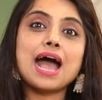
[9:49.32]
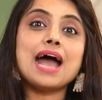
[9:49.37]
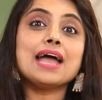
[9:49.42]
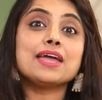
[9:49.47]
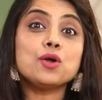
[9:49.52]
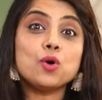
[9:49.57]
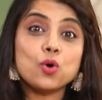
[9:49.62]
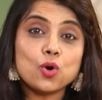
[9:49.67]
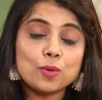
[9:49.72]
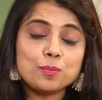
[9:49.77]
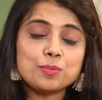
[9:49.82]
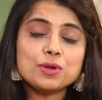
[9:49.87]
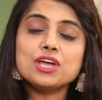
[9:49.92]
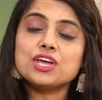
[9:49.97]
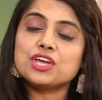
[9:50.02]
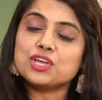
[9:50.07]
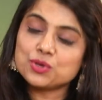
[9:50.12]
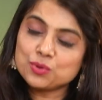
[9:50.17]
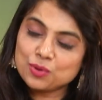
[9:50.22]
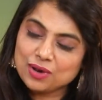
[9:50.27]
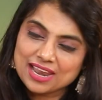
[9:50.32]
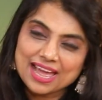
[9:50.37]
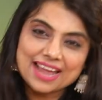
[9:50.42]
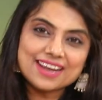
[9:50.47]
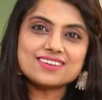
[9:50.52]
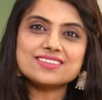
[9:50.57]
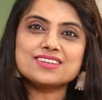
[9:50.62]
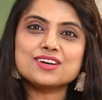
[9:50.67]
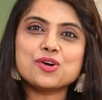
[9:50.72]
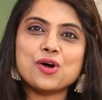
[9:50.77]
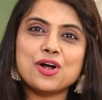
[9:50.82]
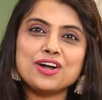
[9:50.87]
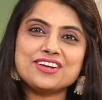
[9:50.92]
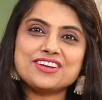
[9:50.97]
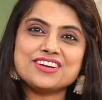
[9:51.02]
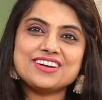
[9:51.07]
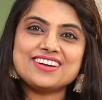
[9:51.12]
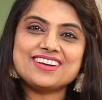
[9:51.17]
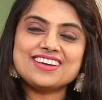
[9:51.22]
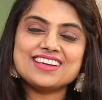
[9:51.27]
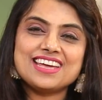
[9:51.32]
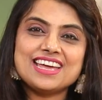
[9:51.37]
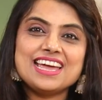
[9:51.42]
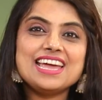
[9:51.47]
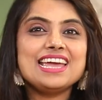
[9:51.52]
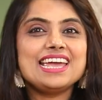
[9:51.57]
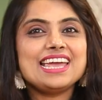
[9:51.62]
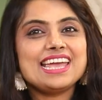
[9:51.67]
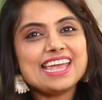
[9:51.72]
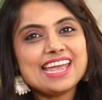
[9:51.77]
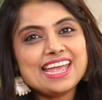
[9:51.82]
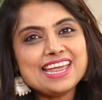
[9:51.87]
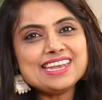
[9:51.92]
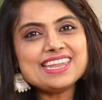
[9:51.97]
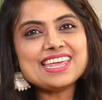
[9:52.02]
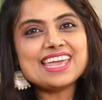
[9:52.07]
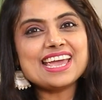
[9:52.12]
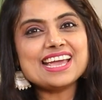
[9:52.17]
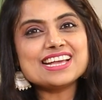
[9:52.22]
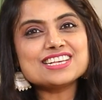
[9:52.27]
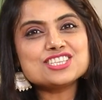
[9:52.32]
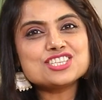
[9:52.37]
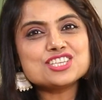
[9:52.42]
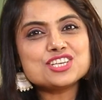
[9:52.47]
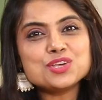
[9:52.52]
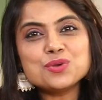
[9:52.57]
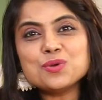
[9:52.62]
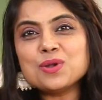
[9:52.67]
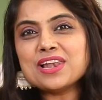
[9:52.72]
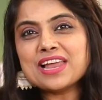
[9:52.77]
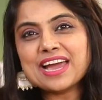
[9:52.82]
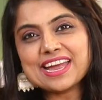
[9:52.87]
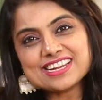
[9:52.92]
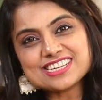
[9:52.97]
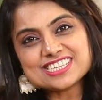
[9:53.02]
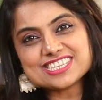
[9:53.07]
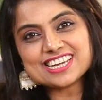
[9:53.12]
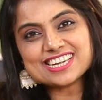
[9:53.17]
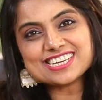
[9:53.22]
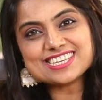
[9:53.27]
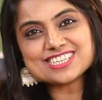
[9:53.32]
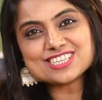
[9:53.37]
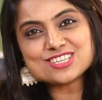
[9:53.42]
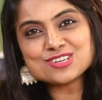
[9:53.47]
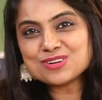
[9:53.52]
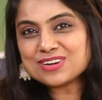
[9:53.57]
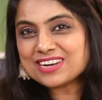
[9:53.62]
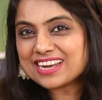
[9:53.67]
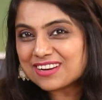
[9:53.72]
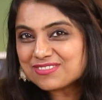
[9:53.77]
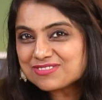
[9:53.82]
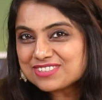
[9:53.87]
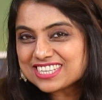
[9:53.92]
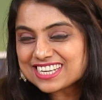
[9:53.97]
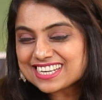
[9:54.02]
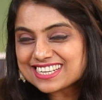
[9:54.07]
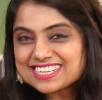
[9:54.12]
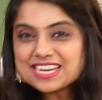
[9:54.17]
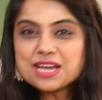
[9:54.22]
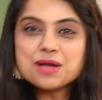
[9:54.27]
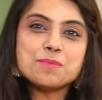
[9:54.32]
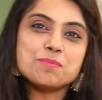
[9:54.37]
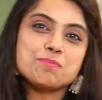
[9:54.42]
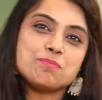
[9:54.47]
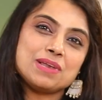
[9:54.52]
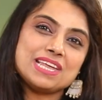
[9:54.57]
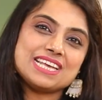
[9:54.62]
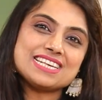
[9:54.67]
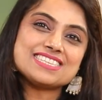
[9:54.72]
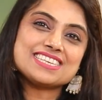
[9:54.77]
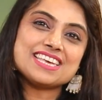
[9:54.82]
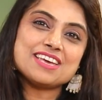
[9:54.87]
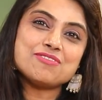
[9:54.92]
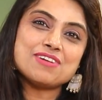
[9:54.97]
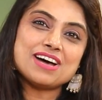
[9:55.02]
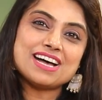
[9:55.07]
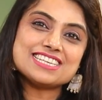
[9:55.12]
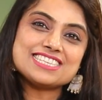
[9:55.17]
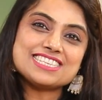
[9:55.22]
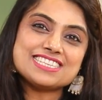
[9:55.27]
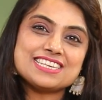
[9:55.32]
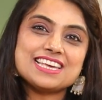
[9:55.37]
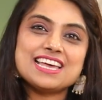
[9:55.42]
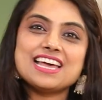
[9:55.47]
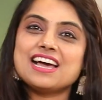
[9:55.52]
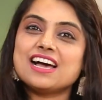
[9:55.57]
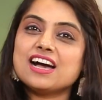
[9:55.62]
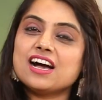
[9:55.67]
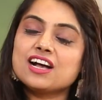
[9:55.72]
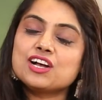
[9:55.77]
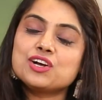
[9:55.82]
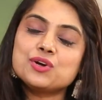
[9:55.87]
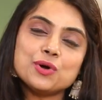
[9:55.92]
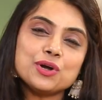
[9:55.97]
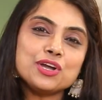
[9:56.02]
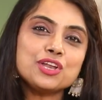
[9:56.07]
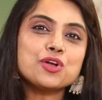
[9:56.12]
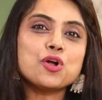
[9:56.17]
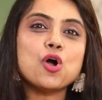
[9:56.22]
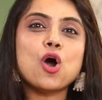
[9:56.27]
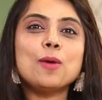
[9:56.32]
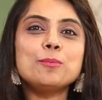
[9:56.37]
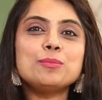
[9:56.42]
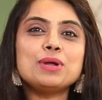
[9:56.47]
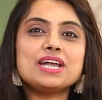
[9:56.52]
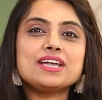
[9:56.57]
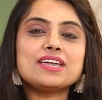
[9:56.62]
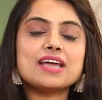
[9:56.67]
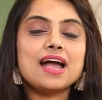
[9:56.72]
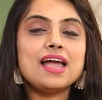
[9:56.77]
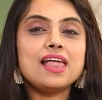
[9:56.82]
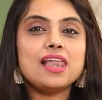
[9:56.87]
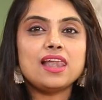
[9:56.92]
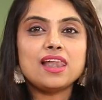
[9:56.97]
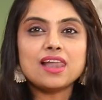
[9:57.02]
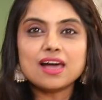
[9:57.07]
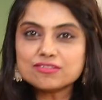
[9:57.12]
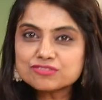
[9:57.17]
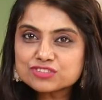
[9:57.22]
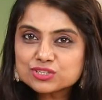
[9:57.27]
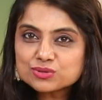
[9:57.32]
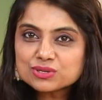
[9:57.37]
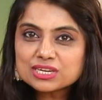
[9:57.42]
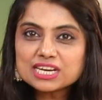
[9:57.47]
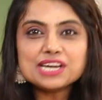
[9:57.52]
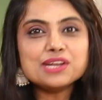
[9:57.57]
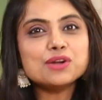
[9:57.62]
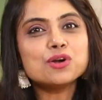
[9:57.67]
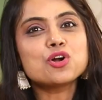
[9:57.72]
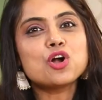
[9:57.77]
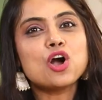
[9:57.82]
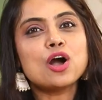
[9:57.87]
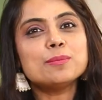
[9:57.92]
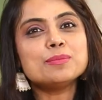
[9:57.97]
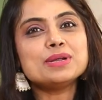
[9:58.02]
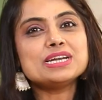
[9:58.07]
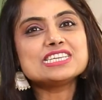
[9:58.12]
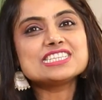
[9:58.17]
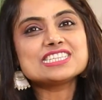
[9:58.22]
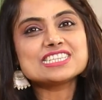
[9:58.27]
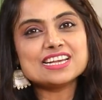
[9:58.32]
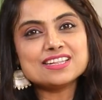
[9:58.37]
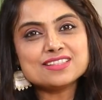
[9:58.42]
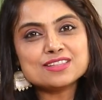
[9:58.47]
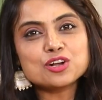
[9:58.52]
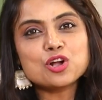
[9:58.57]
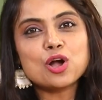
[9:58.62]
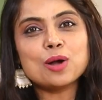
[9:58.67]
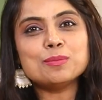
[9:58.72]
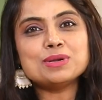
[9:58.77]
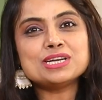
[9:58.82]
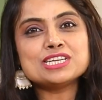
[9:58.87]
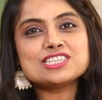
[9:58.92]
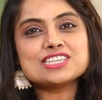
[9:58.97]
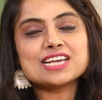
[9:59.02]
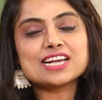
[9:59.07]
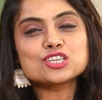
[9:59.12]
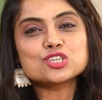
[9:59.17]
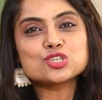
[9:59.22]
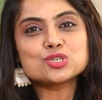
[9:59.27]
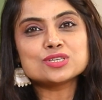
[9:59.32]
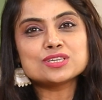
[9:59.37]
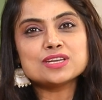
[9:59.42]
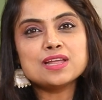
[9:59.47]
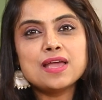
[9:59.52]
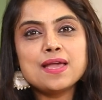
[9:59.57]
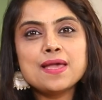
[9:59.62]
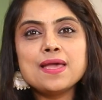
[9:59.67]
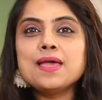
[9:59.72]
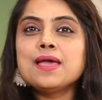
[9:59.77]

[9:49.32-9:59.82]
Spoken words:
I hope you liked the content. In case you liked it, you loved it, please give us a good comment. I love to read your comments in the comment section.